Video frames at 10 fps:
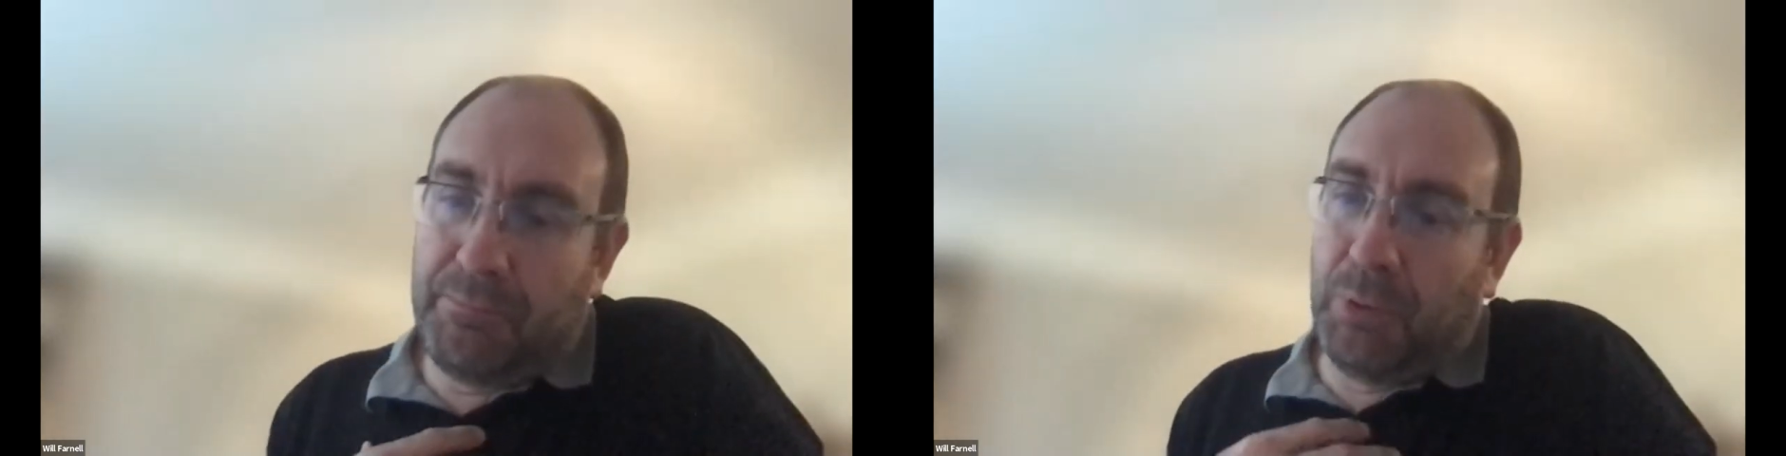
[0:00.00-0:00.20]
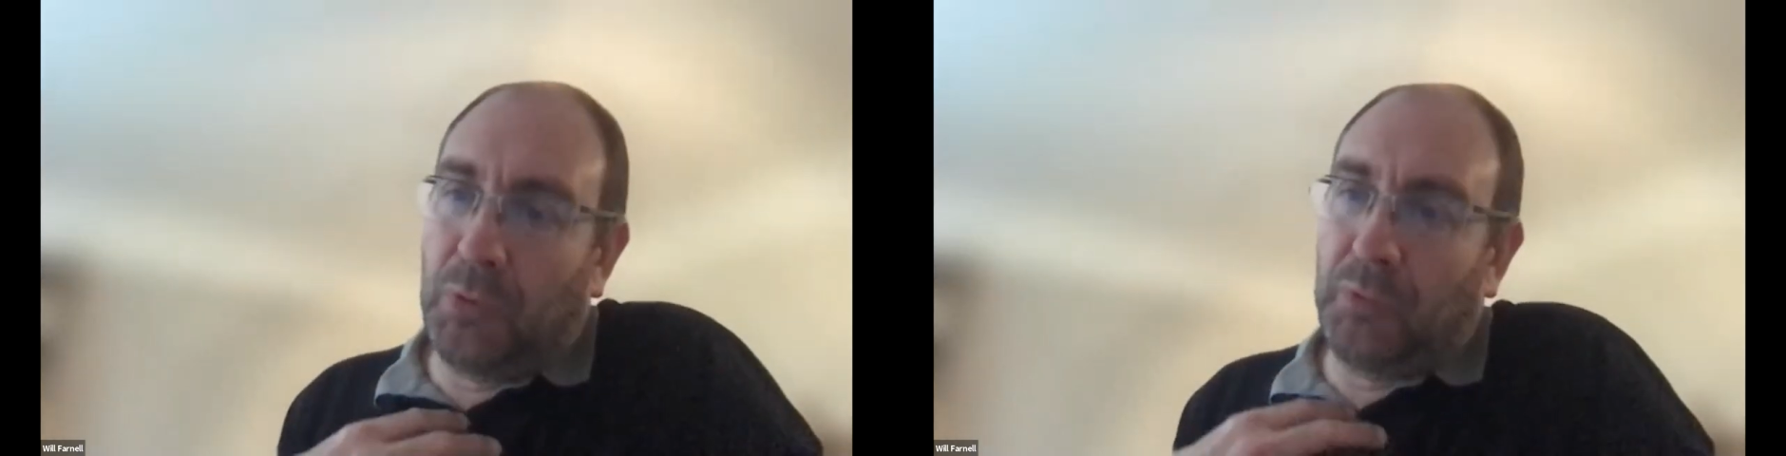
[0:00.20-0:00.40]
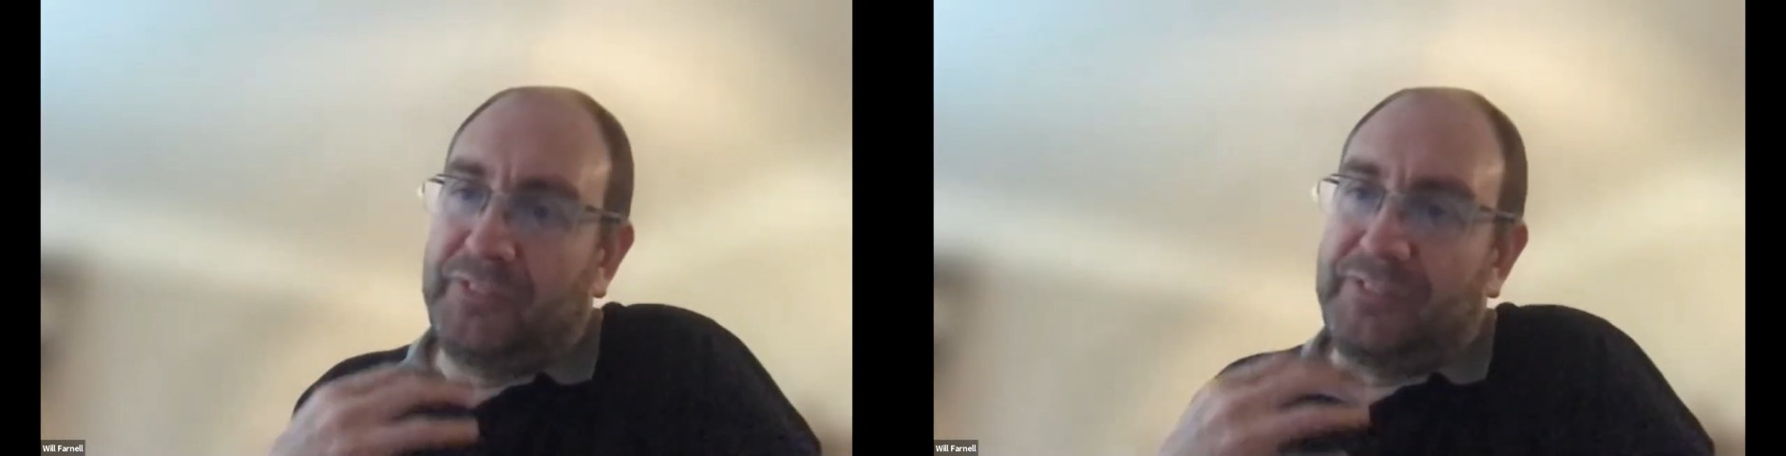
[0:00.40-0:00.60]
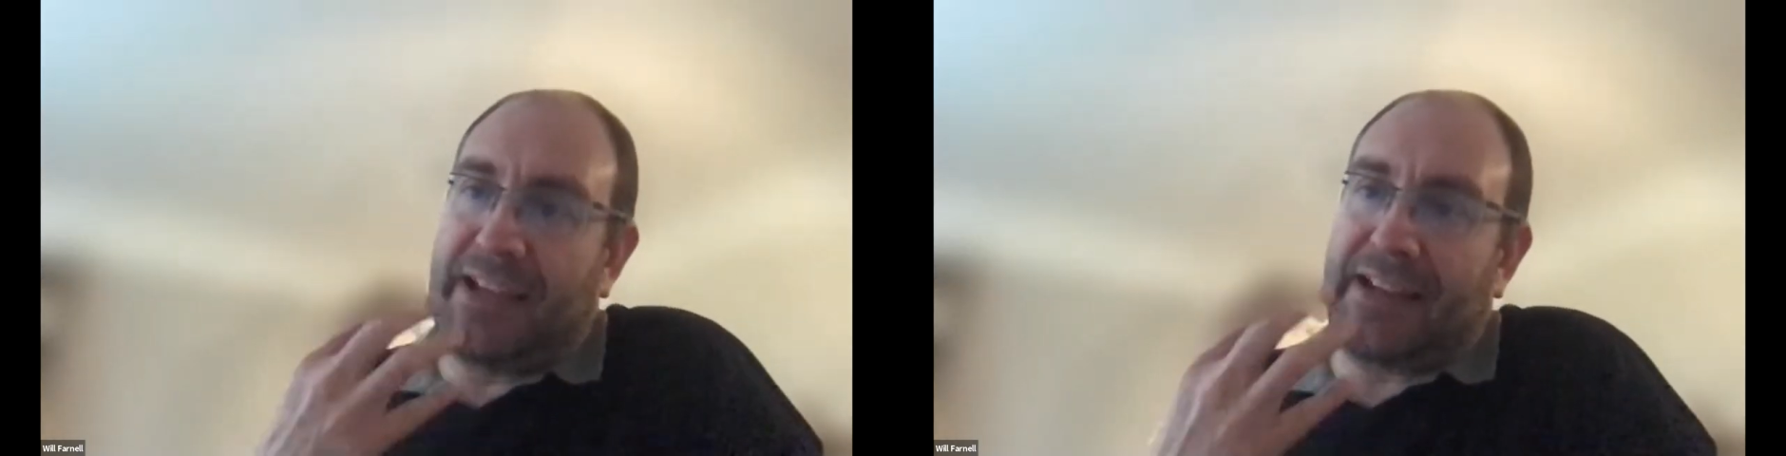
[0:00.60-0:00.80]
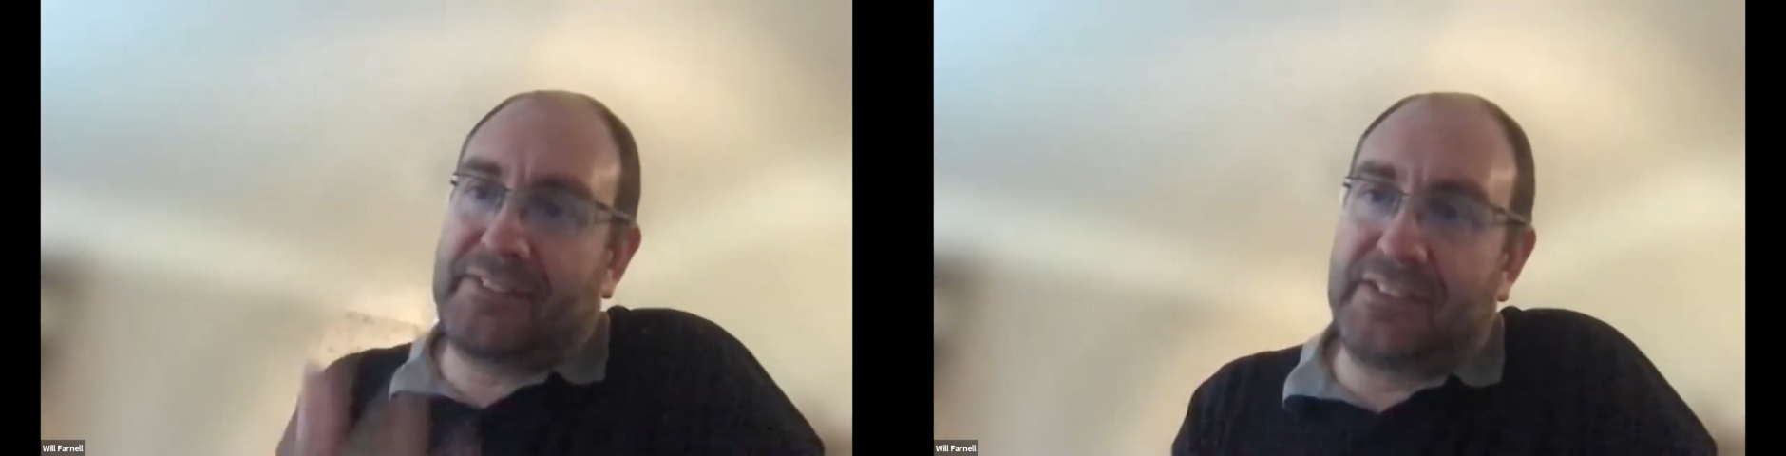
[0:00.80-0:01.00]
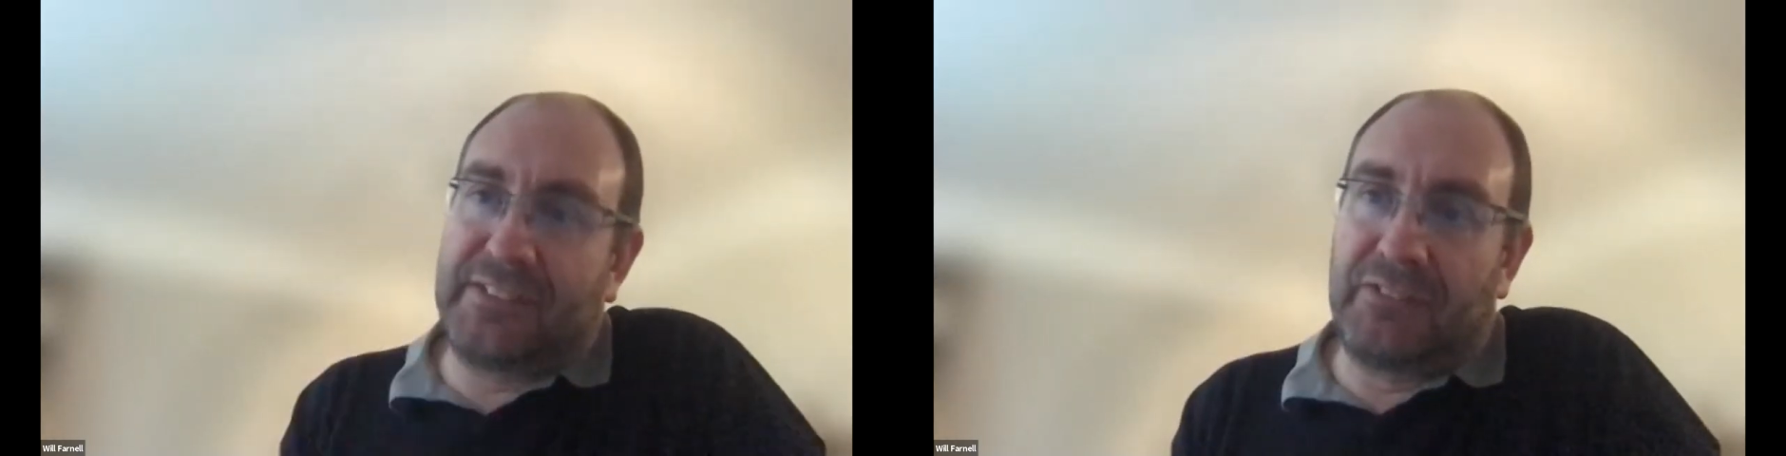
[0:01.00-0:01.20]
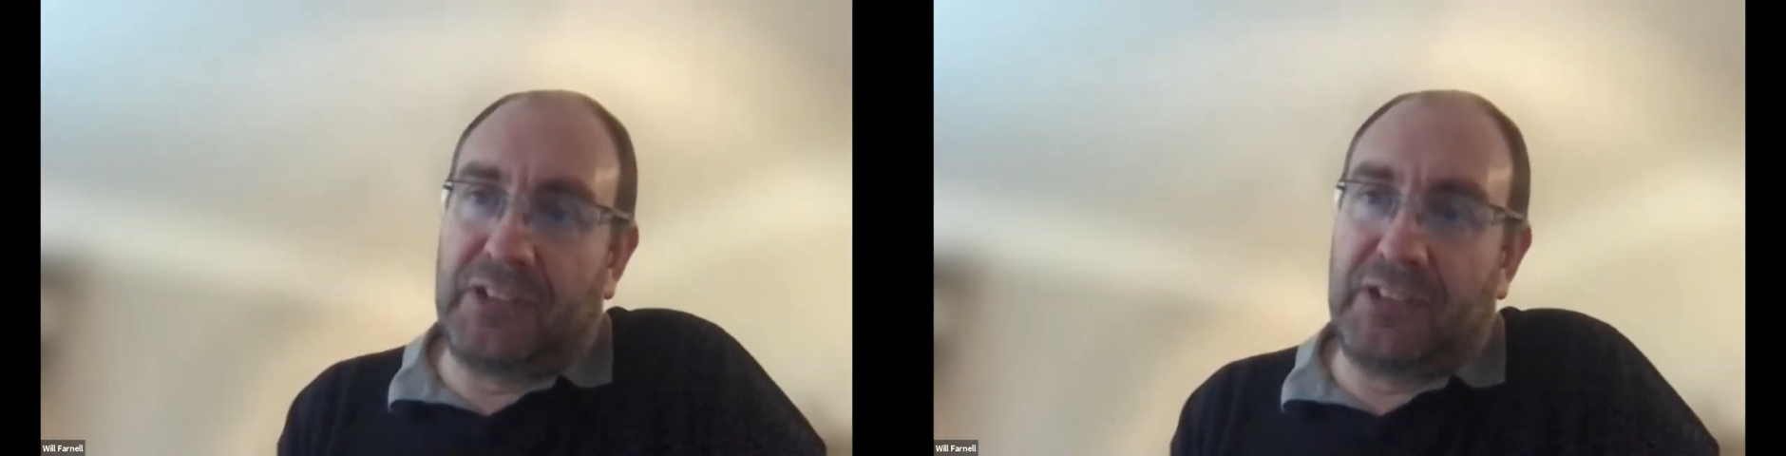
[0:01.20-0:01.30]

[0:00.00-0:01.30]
Paul, DEXT is in a